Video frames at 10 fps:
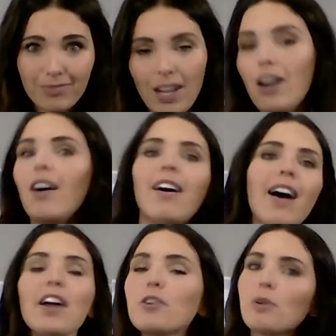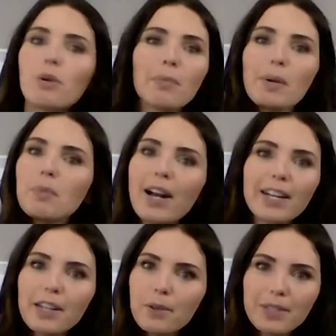Oh, I don't know where my brain
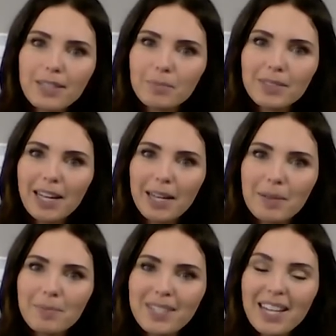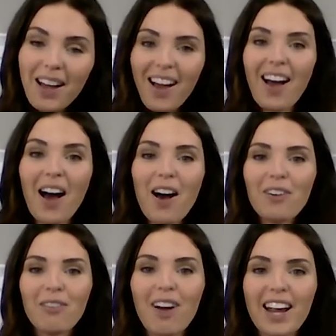goes sometimes.
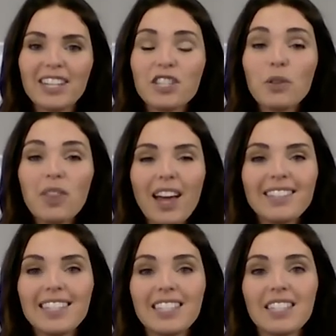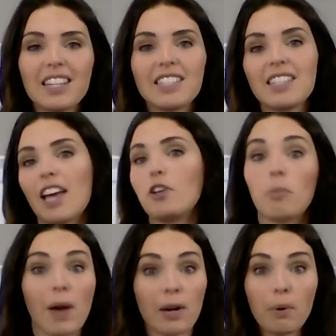All right, so that teaches us that no
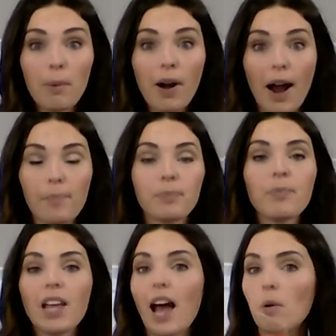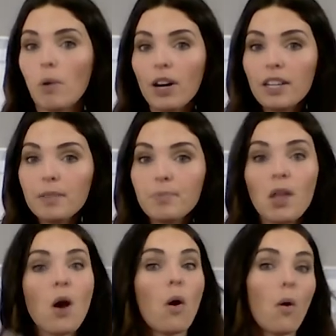matter where we're at, at work
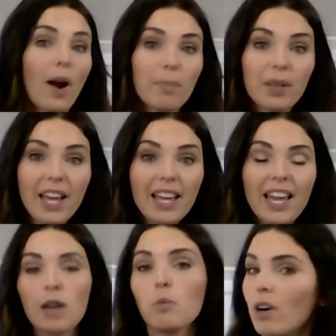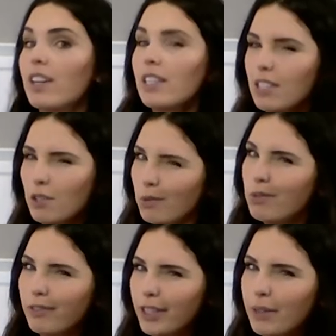or at play, and work is
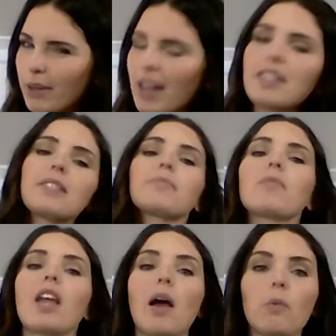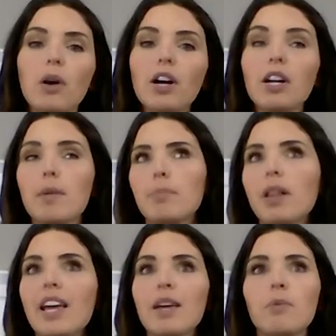school for you guys. At work, at
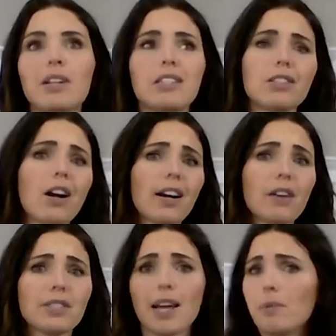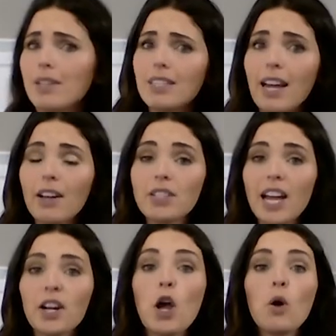play, when it's dark outside, when it's light
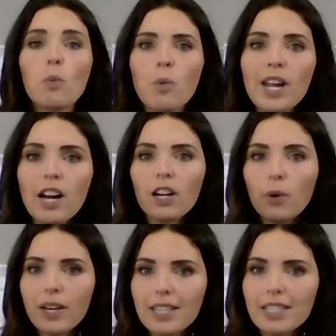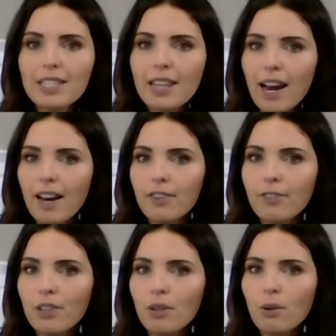outside, we are going to stand
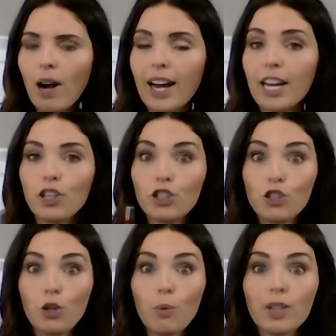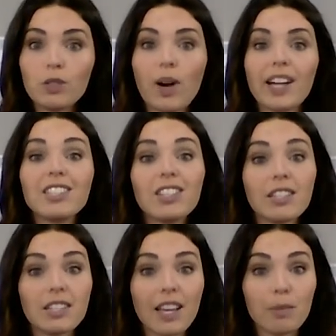for the right and do what's right,
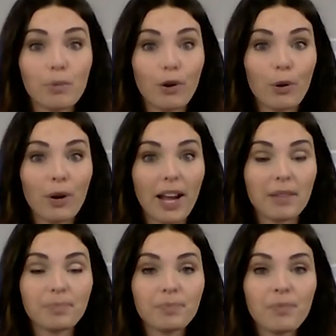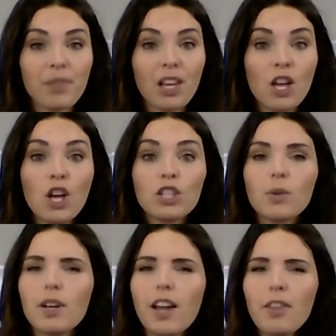just like Moroni. So
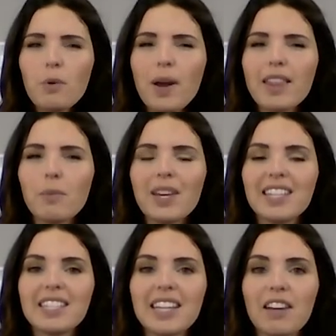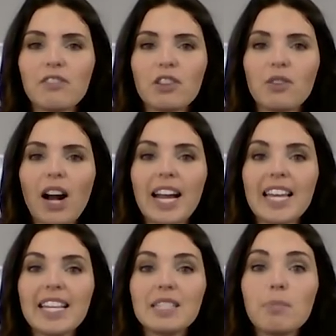another way that we can stand for the right
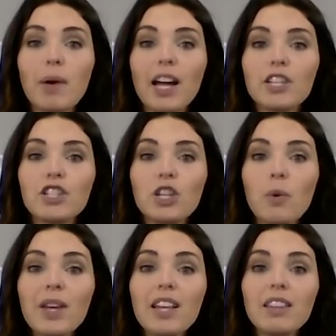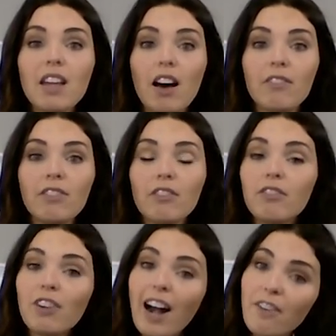is by showing love
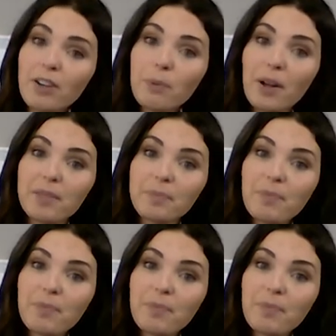for everyone.